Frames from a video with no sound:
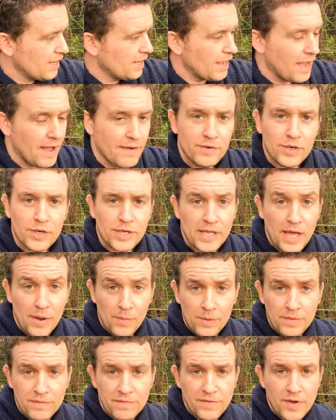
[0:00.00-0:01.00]
a look at
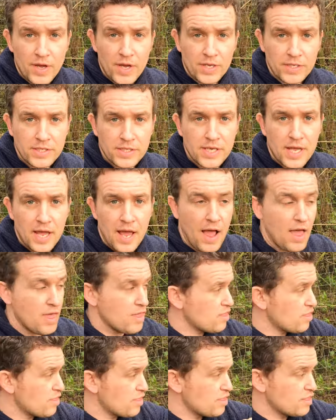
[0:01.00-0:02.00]
that one first.
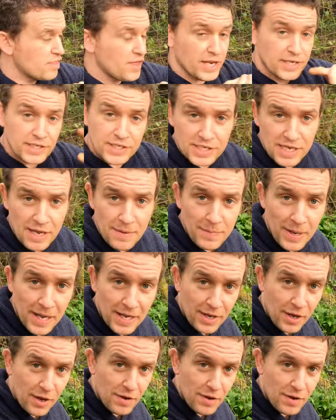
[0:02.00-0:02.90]
Then skip back